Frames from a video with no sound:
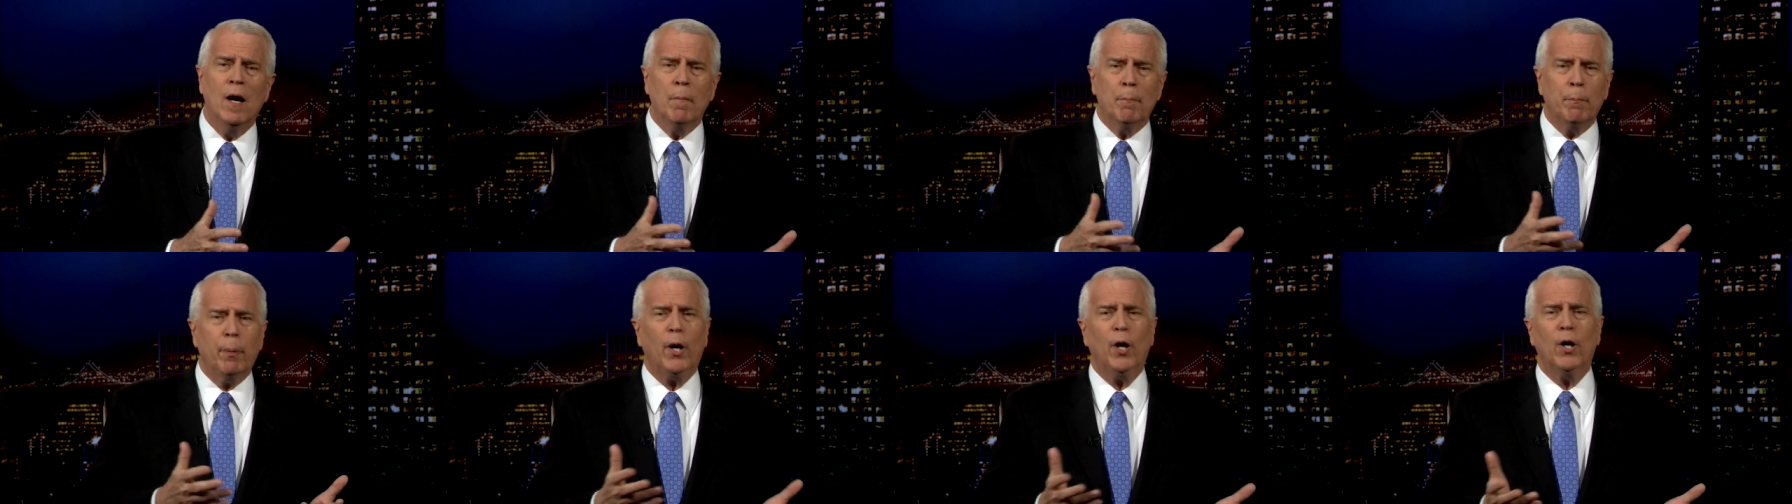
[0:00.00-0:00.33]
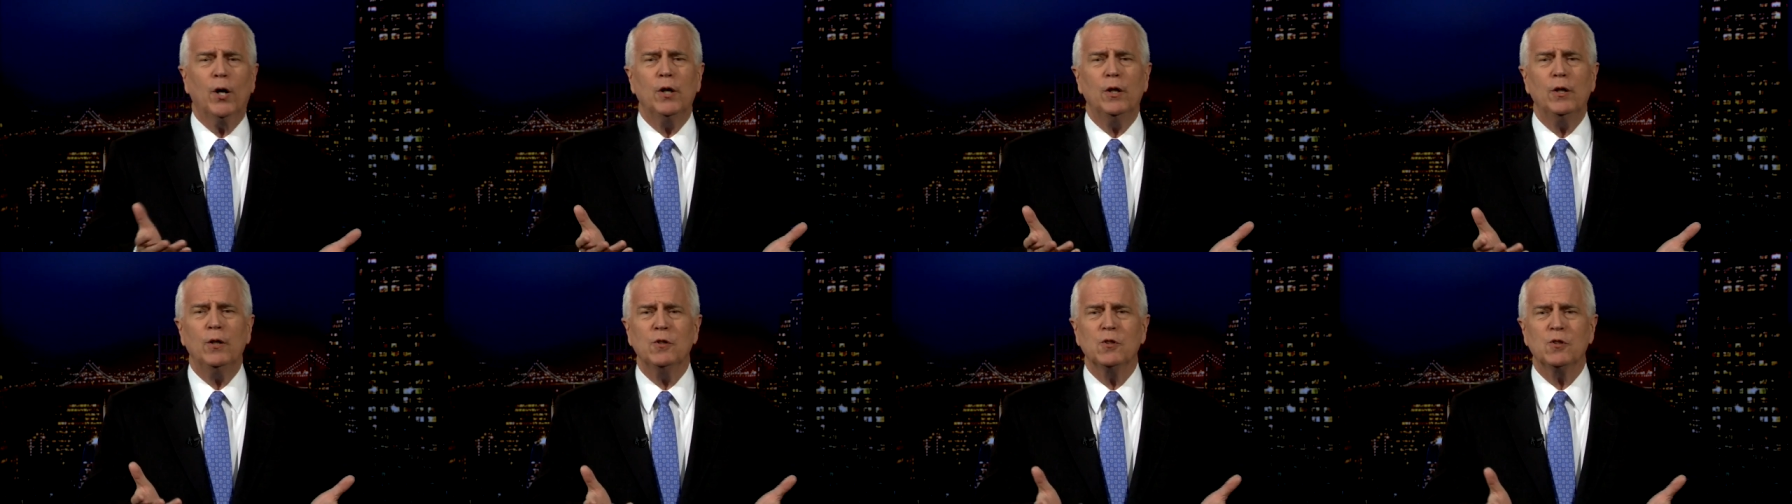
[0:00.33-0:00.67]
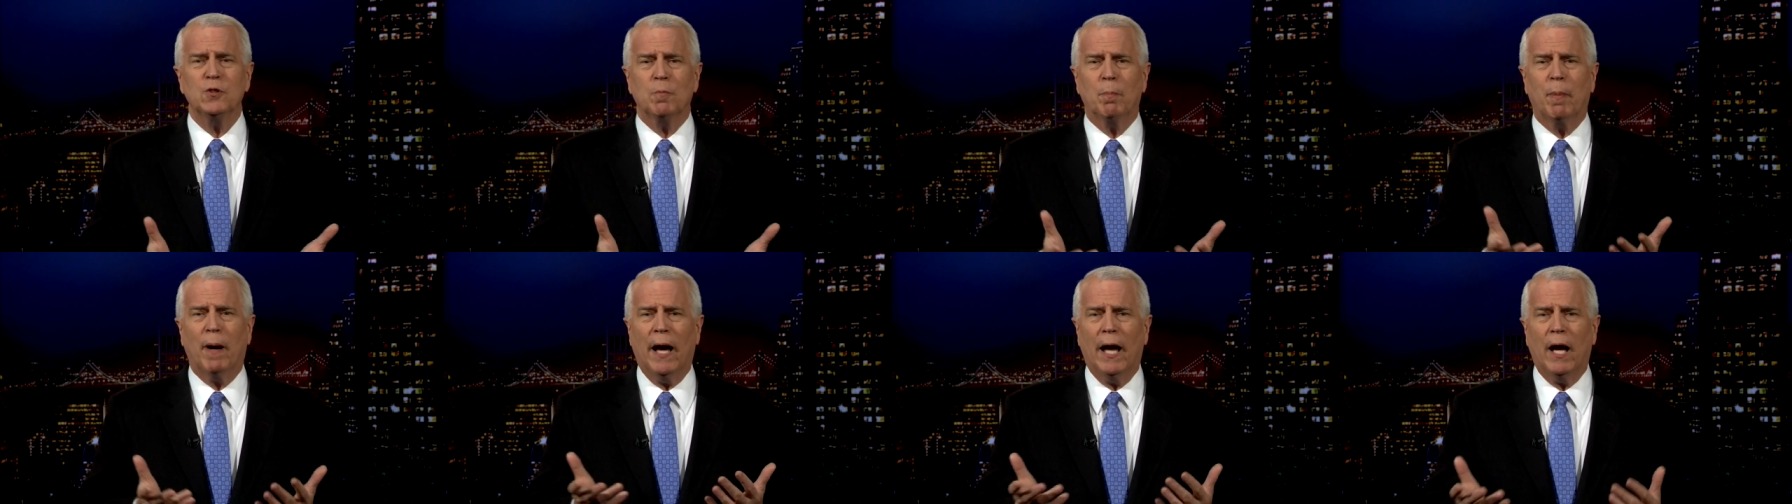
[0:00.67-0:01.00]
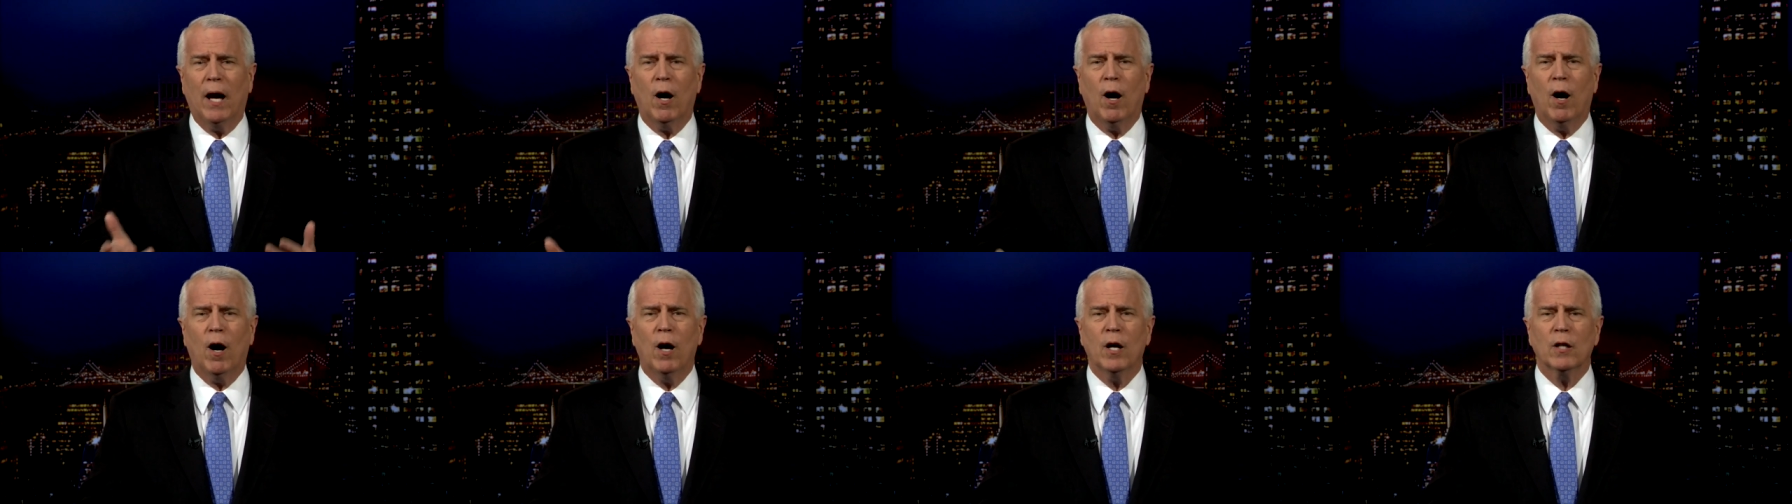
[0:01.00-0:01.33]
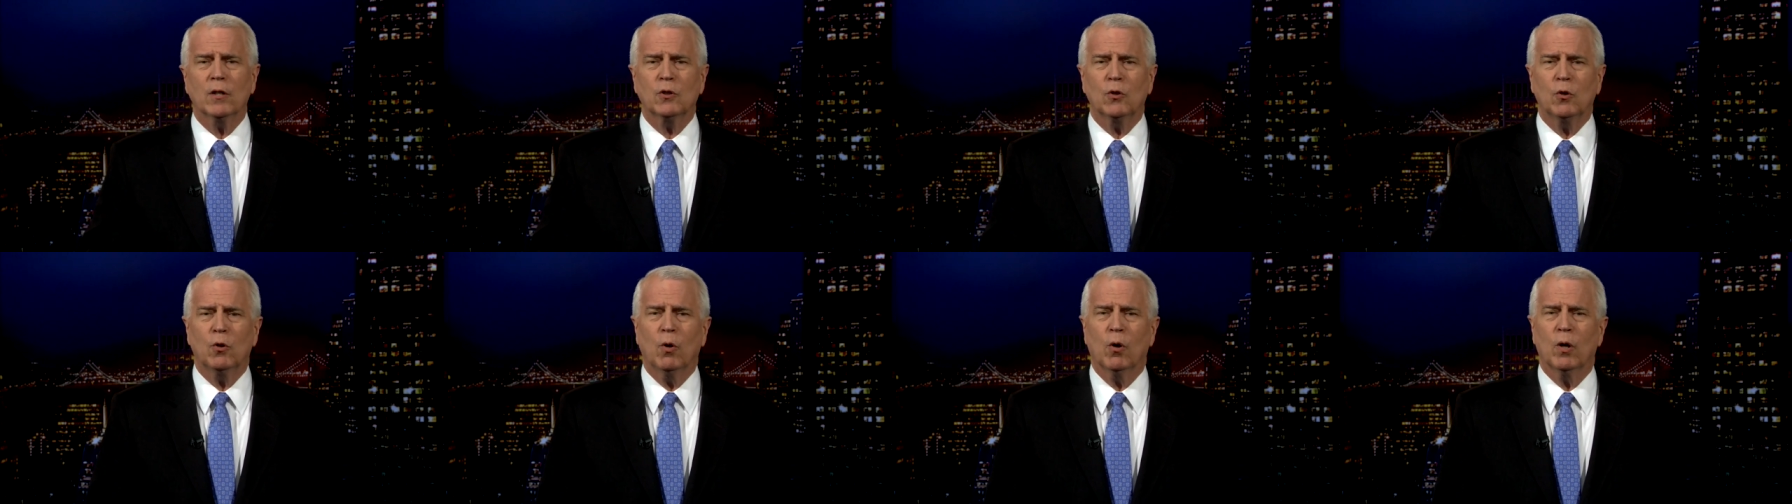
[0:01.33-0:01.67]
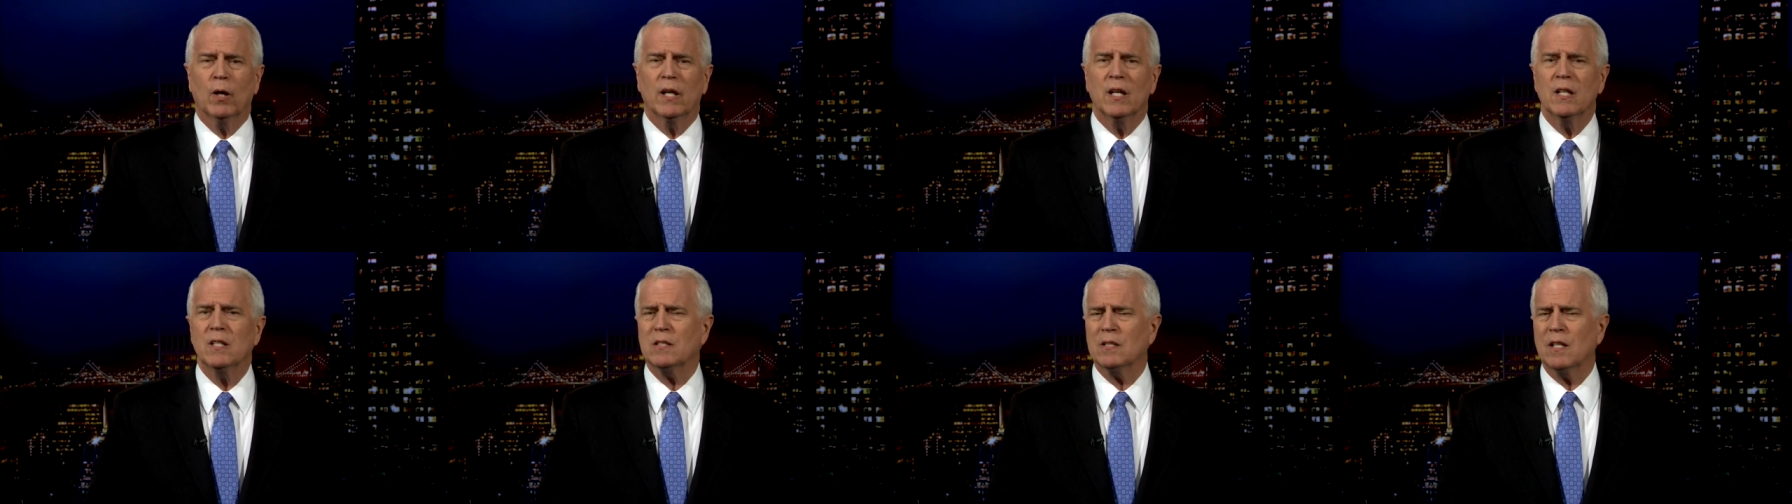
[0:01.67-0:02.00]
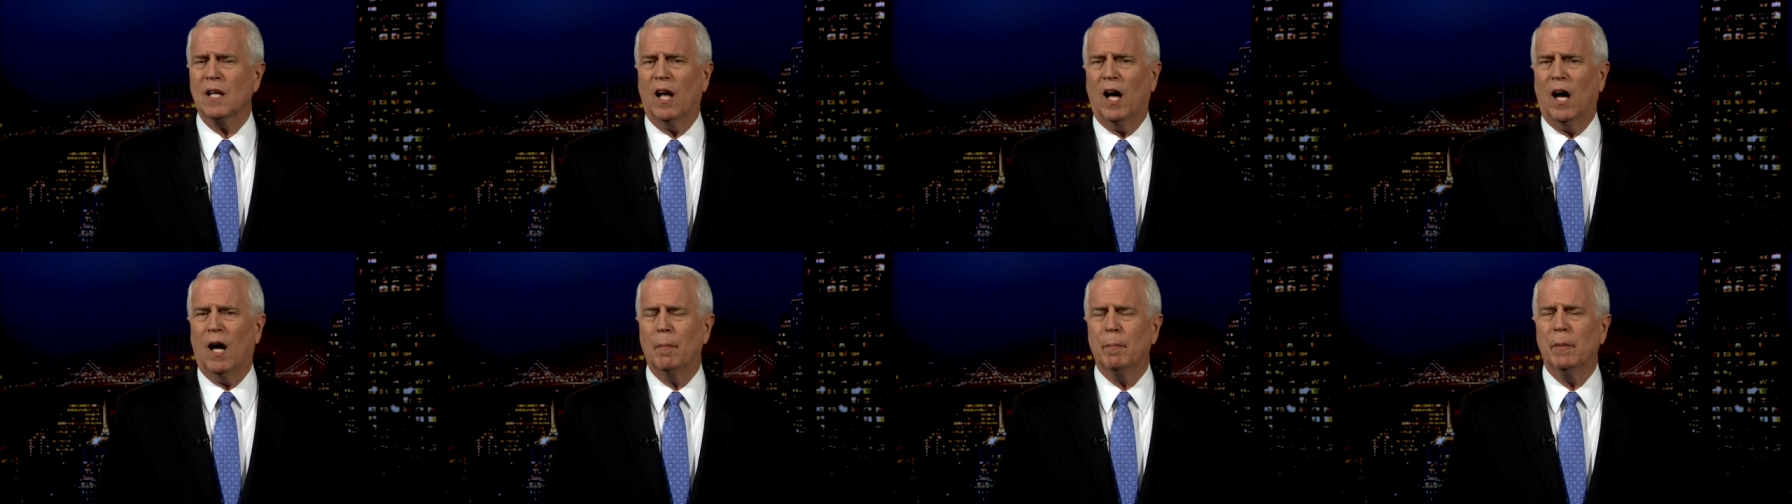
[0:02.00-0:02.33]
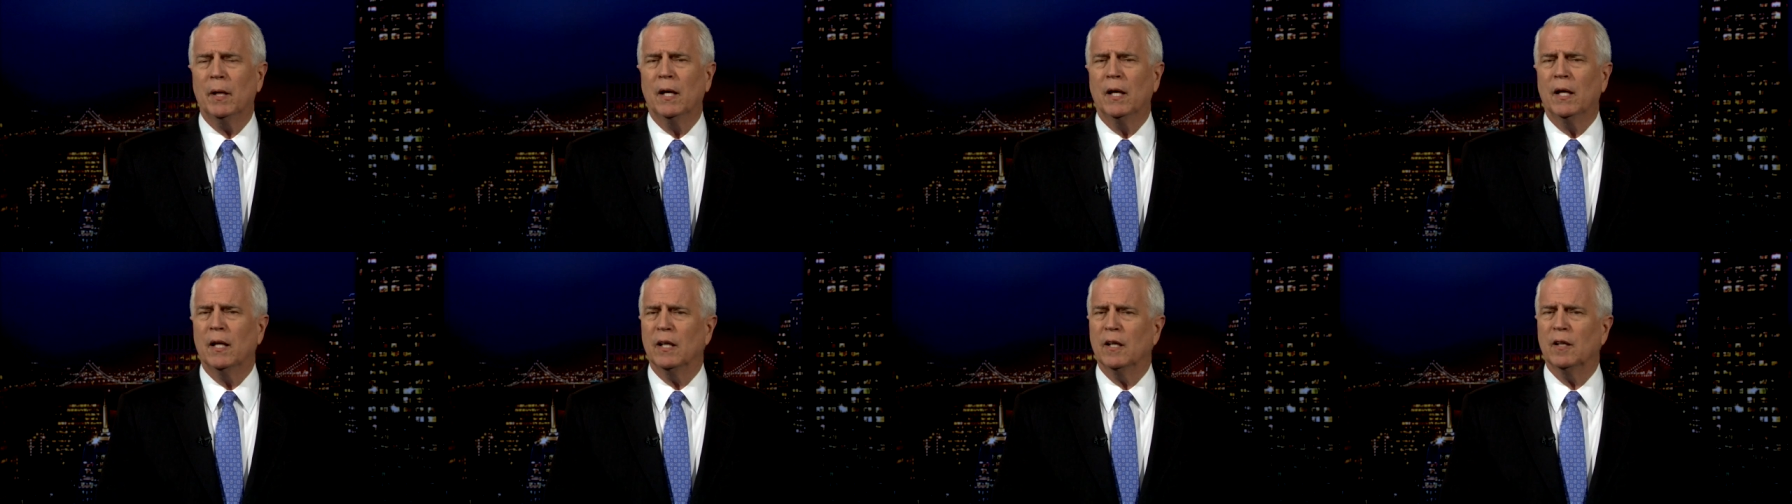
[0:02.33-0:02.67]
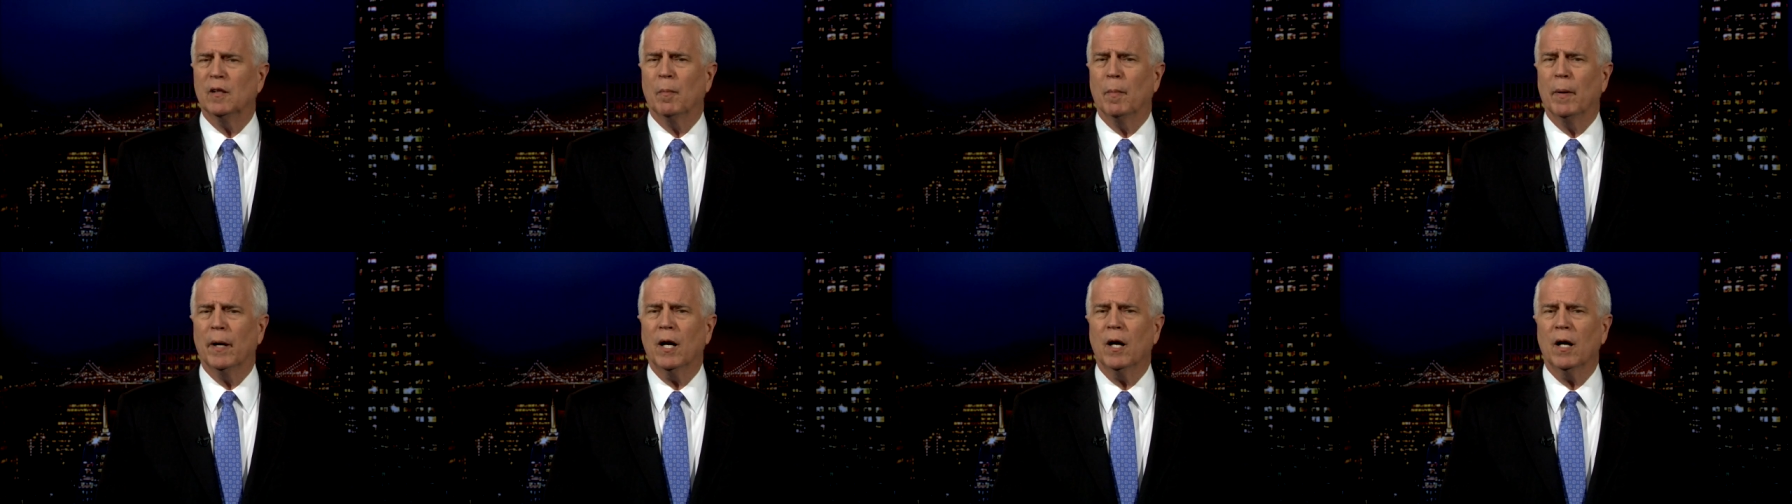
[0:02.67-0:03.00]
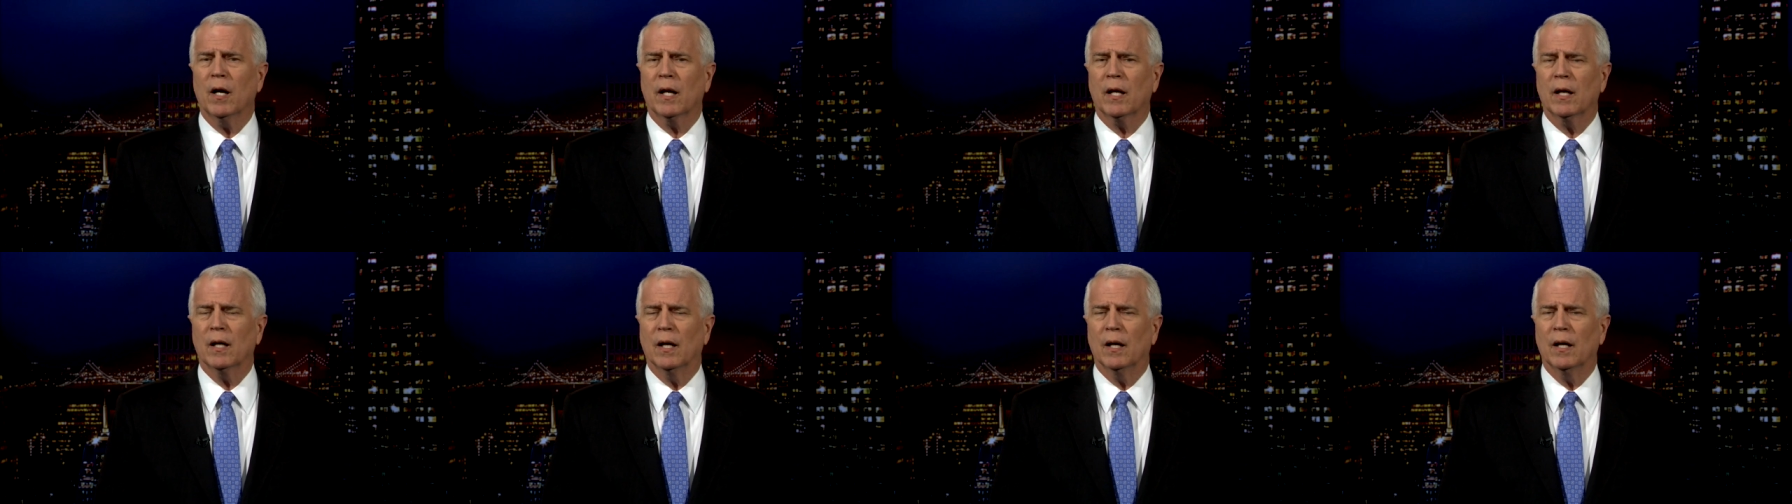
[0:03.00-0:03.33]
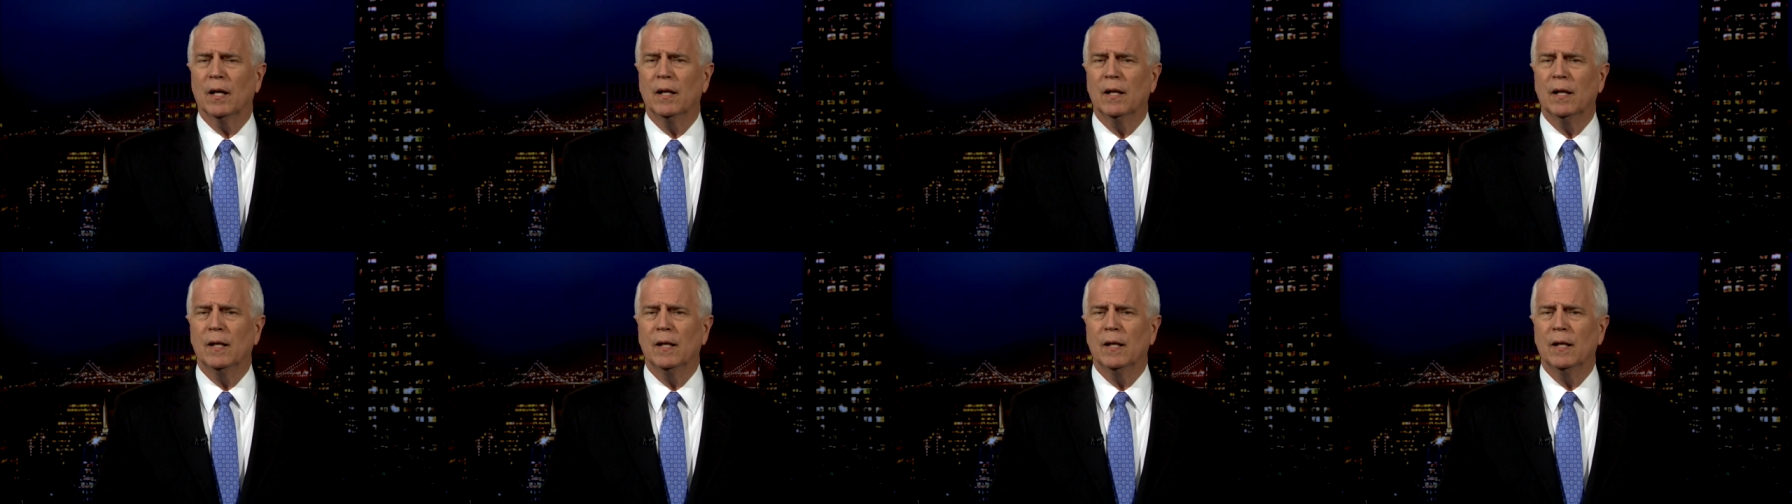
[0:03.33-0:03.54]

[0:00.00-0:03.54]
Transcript: posed by hardcore Islam in America.